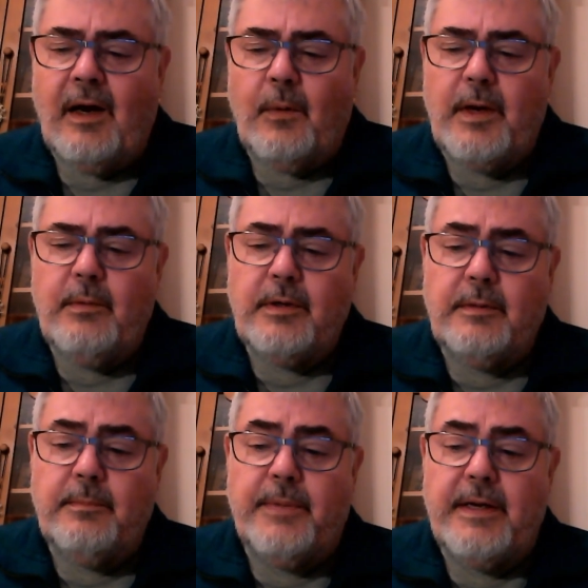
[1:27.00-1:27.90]
We would
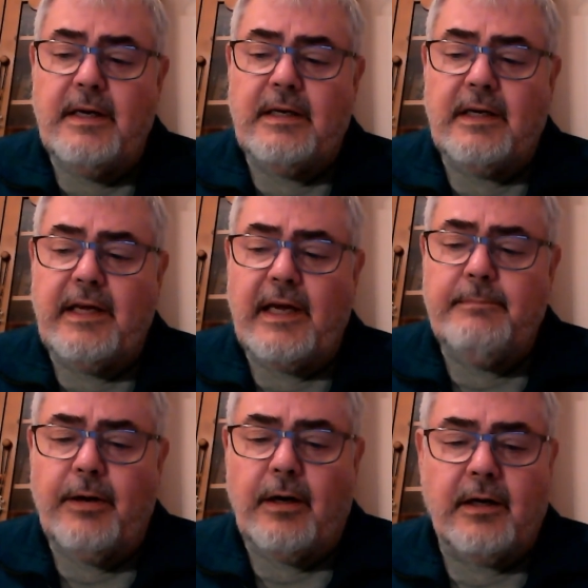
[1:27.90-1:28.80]
be in a game
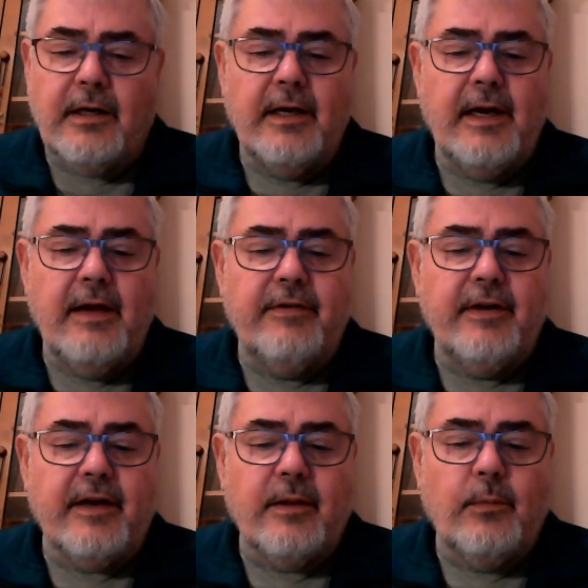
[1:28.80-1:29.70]
park every
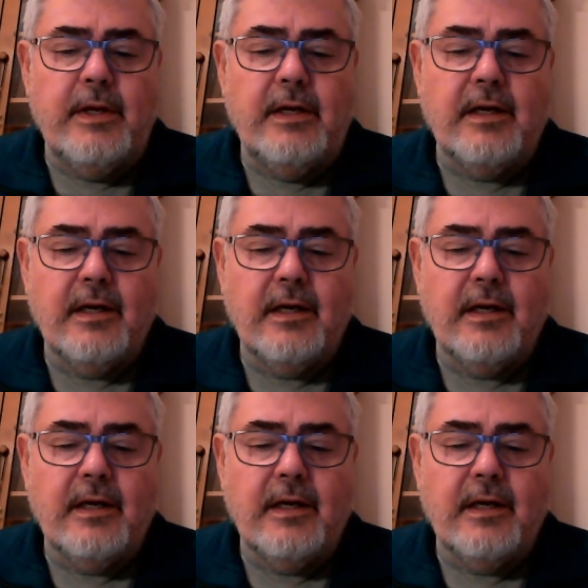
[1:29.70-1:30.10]
other week,